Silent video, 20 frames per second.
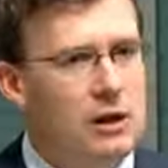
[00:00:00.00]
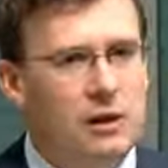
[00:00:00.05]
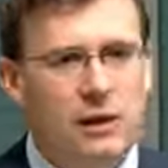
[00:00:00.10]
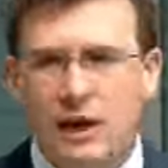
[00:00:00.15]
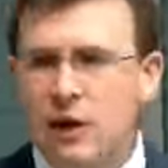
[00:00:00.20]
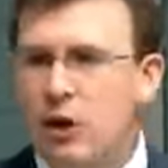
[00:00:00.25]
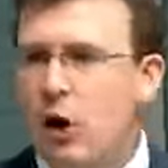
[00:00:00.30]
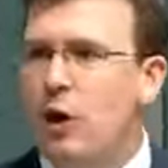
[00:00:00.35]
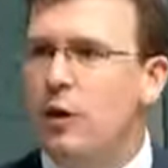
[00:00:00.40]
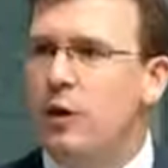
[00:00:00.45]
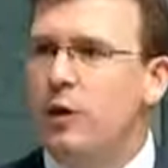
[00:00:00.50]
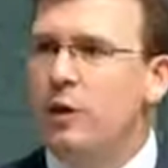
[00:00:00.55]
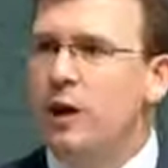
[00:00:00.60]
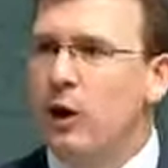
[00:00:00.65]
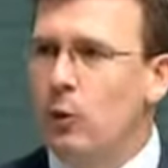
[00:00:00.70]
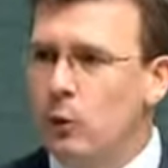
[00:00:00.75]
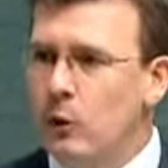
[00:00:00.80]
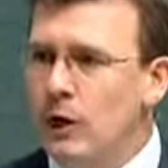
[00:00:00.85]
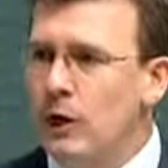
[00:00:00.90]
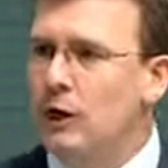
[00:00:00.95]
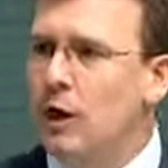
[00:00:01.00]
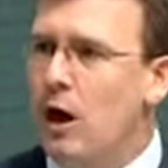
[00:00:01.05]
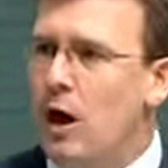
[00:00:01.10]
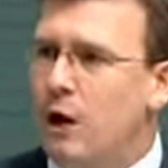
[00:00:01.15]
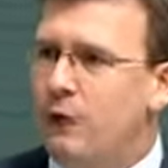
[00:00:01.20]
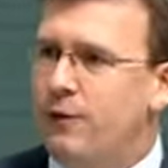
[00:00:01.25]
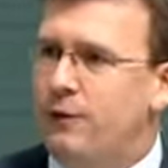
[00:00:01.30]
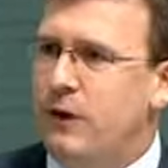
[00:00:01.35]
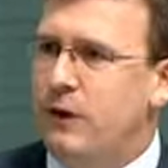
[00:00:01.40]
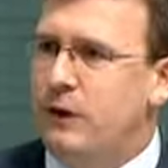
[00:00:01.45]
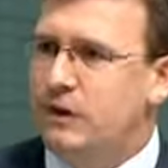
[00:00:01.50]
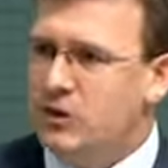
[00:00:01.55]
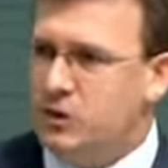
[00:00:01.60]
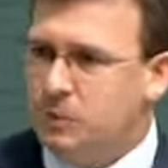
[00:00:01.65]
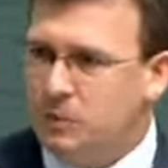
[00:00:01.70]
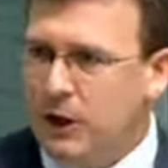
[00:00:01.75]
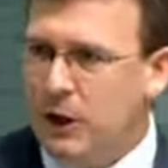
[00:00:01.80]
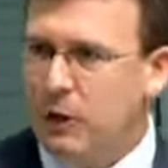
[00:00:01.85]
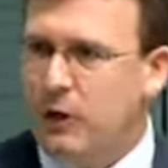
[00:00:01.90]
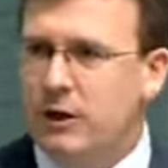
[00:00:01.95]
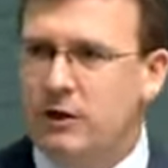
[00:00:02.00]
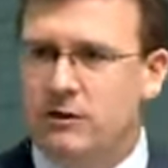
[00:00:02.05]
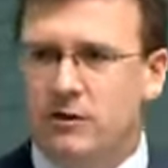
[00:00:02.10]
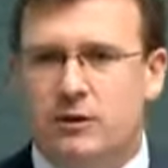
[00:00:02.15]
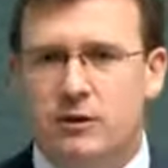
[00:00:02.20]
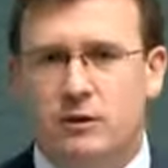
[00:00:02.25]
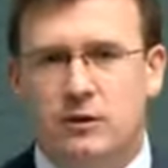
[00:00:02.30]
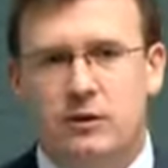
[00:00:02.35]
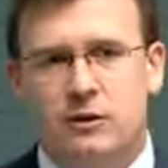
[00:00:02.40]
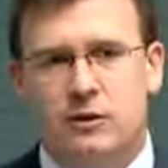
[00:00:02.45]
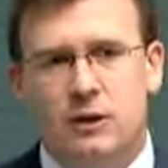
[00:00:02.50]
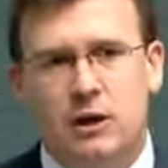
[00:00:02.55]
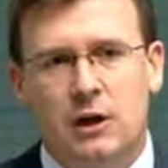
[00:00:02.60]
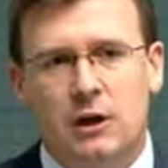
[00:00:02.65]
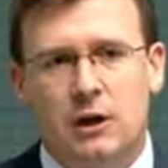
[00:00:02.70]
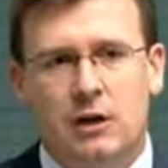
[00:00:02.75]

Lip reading: They know that their real-life experiences